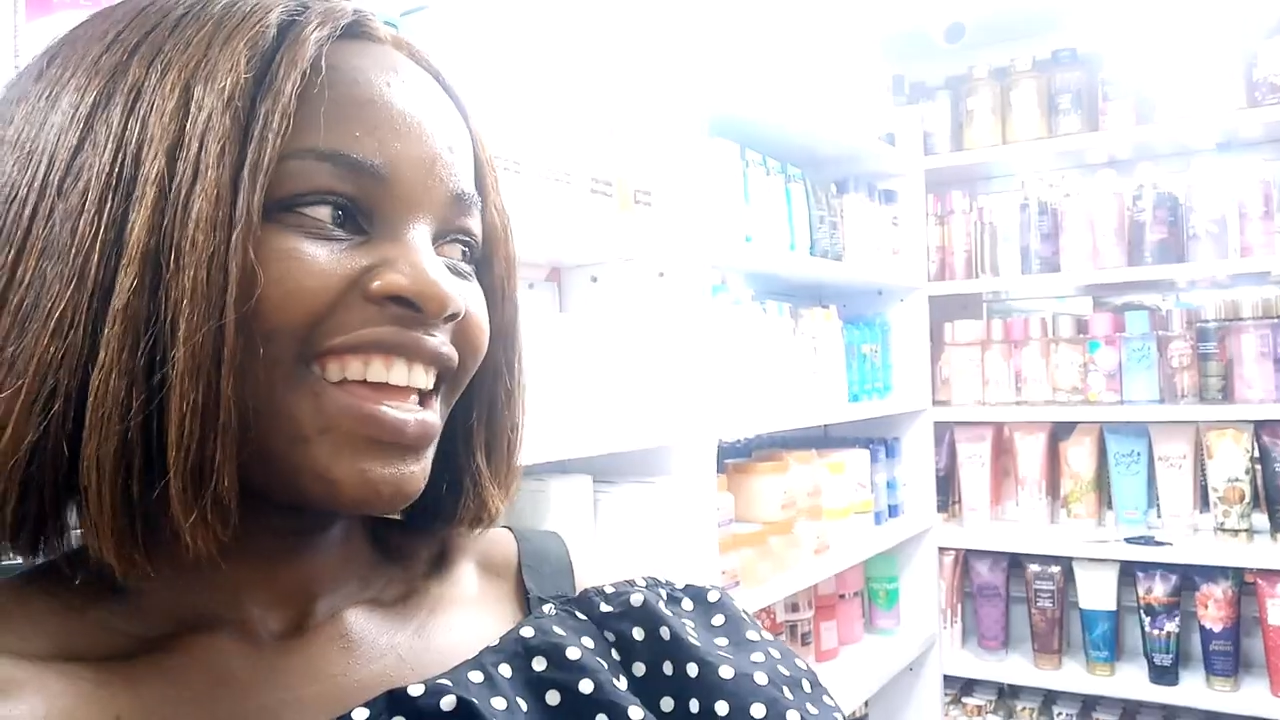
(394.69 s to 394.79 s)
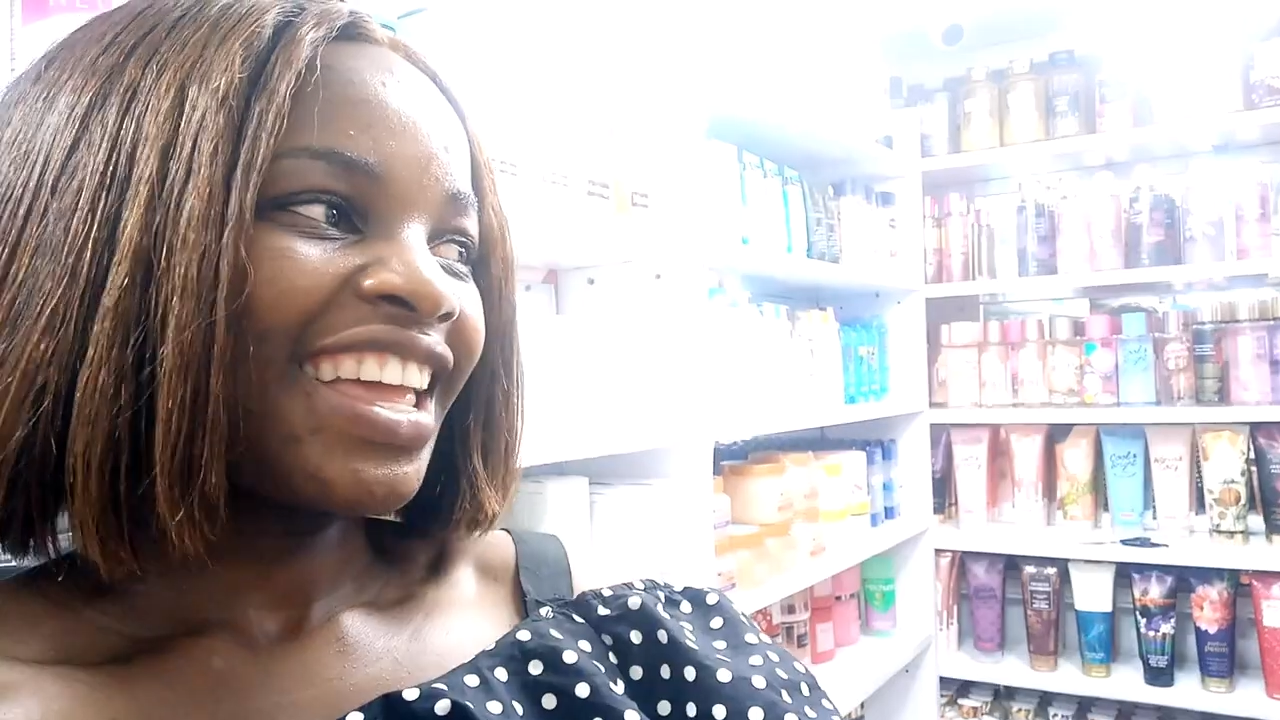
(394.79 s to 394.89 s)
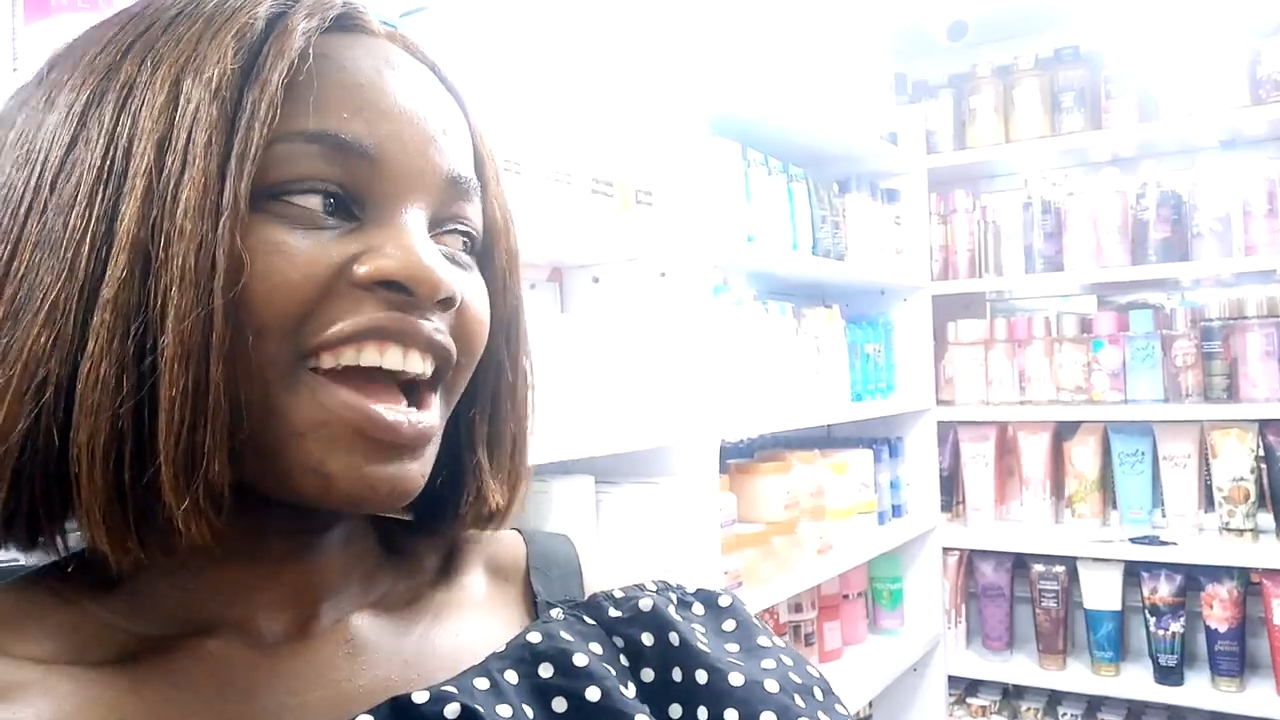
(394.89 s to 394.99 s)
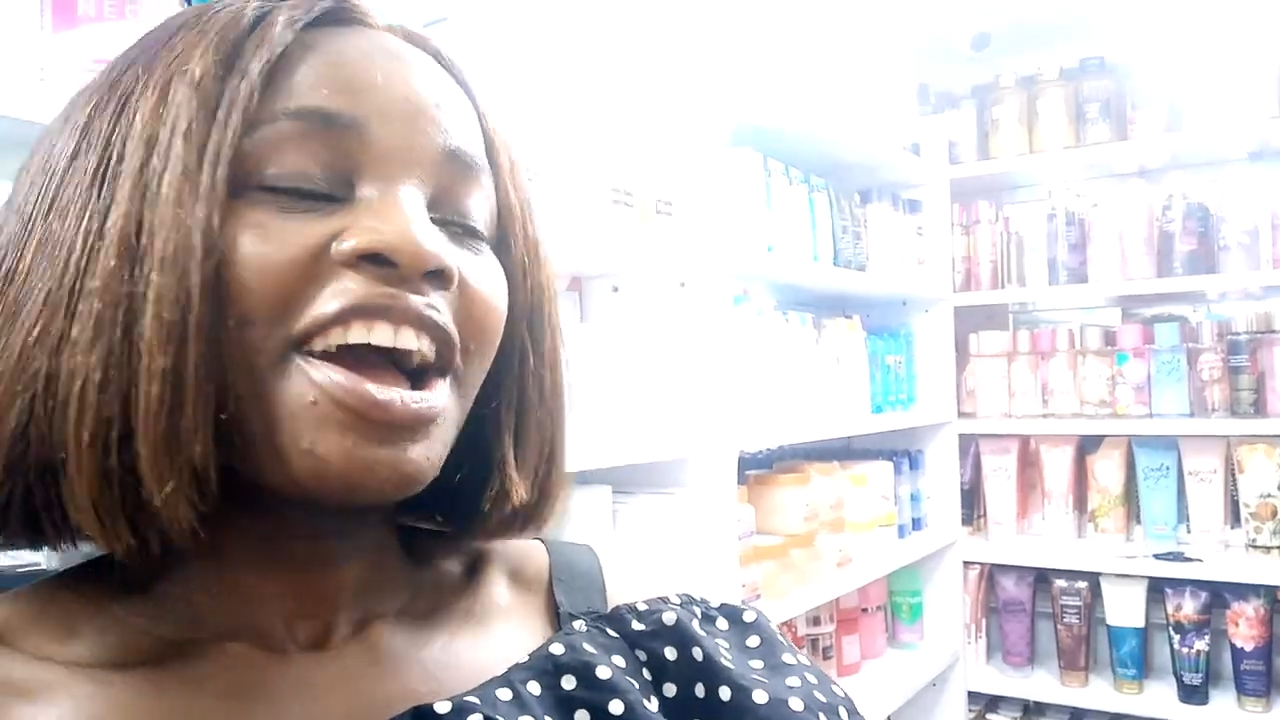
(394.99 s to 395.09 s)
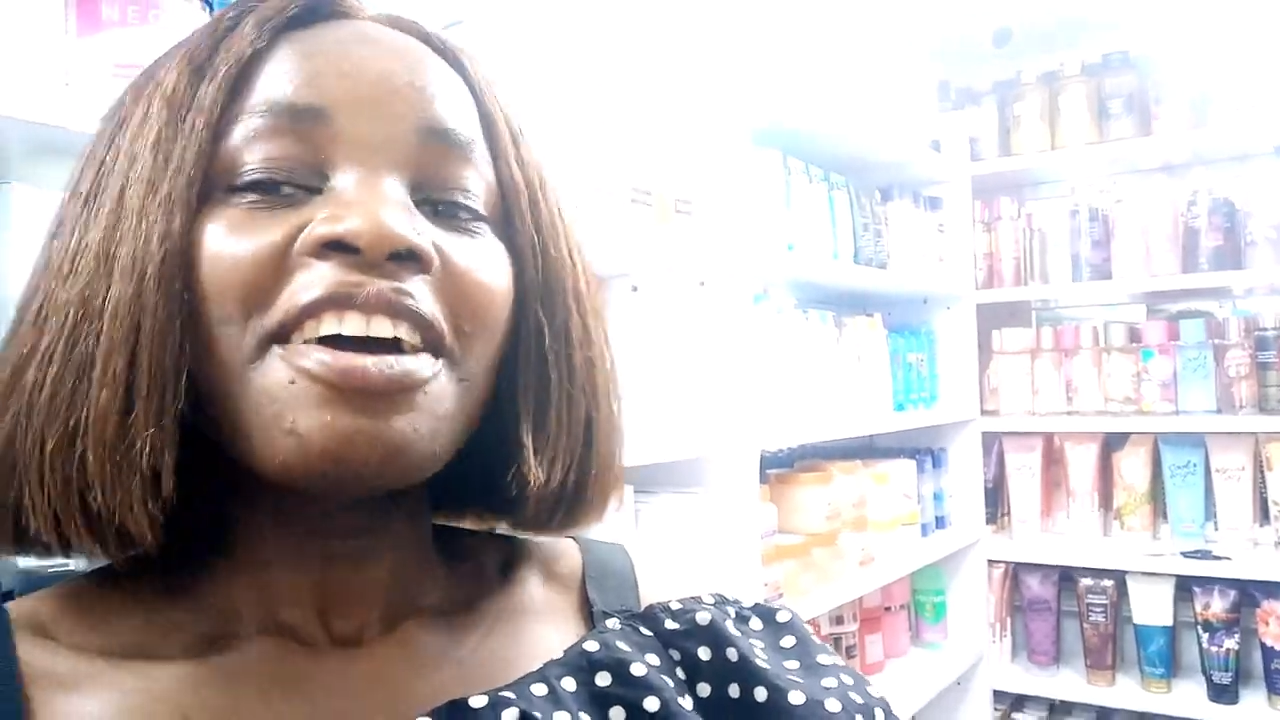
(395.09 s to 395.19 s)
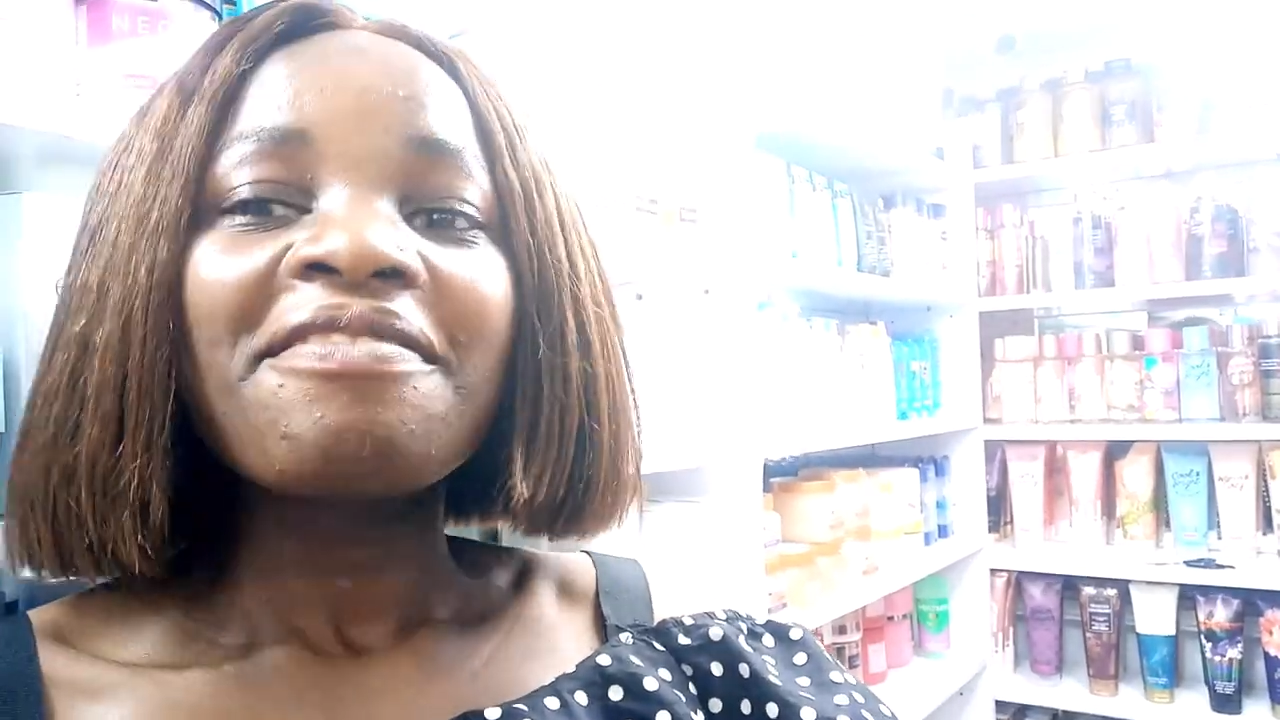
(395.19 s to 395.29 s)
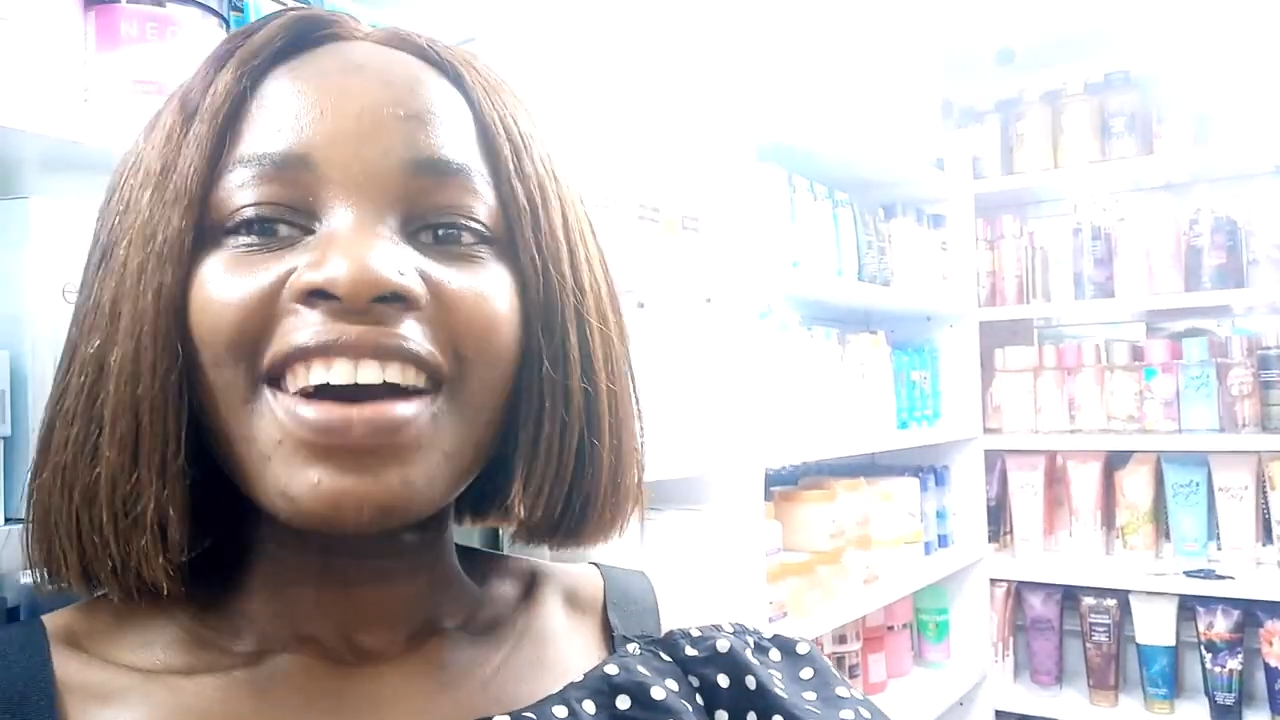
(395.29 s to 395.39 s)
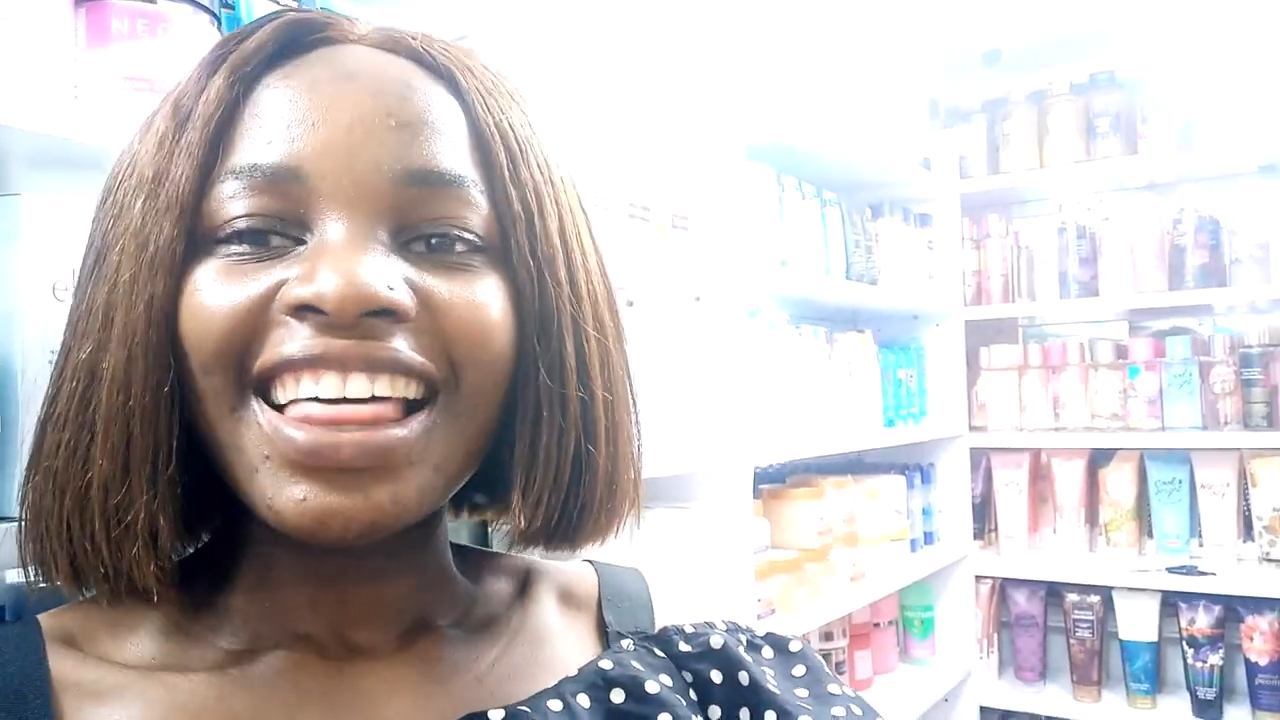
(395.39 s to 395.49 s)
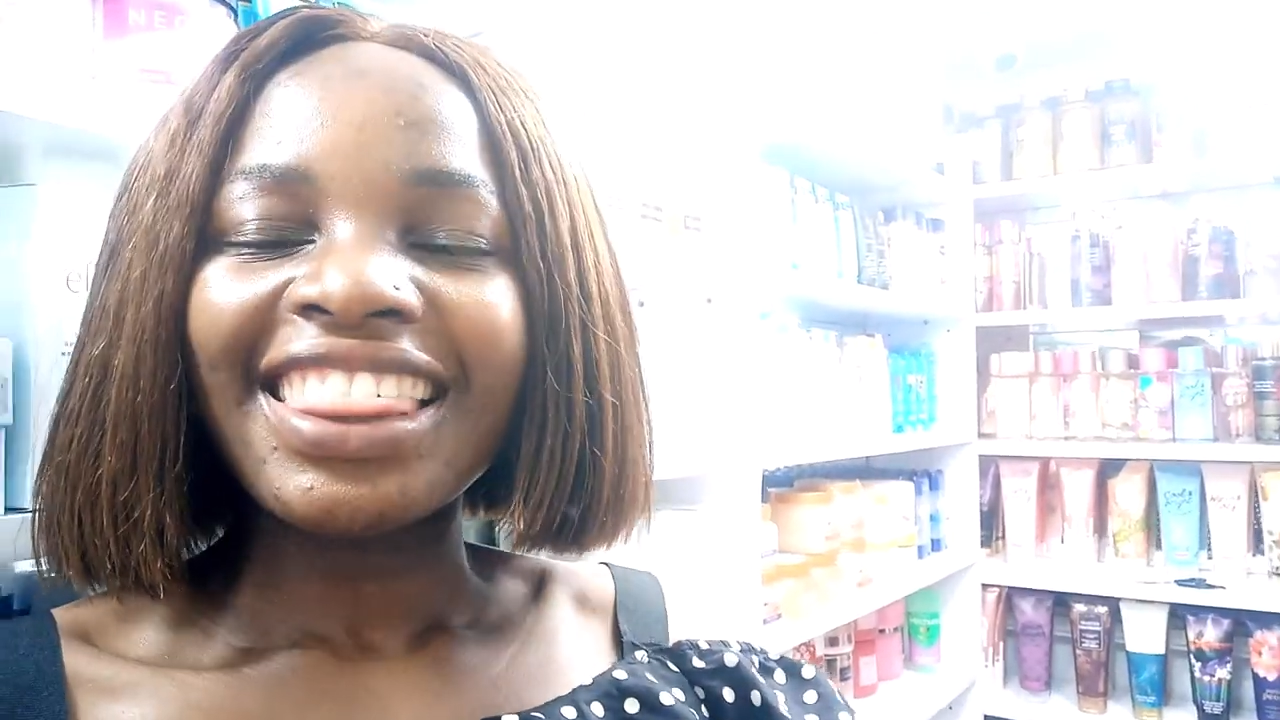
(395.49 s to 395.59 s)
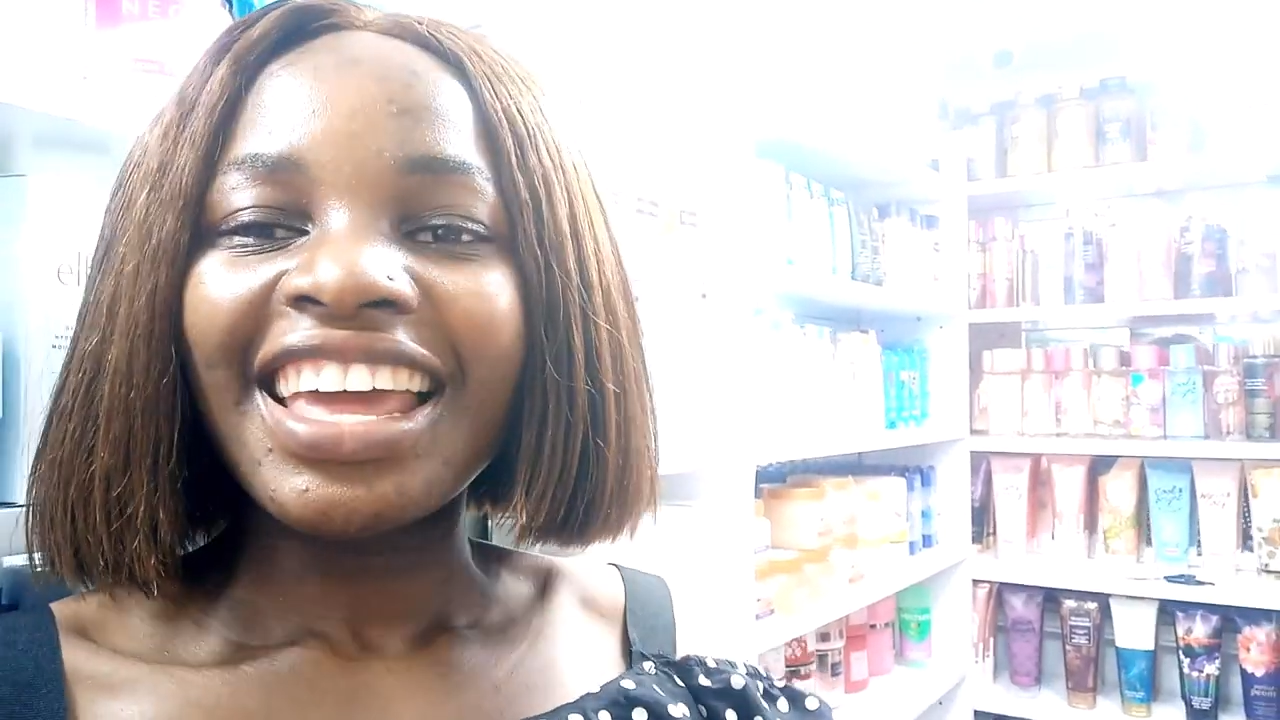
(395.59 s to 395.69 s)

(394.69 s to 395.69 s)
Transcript: yeah bath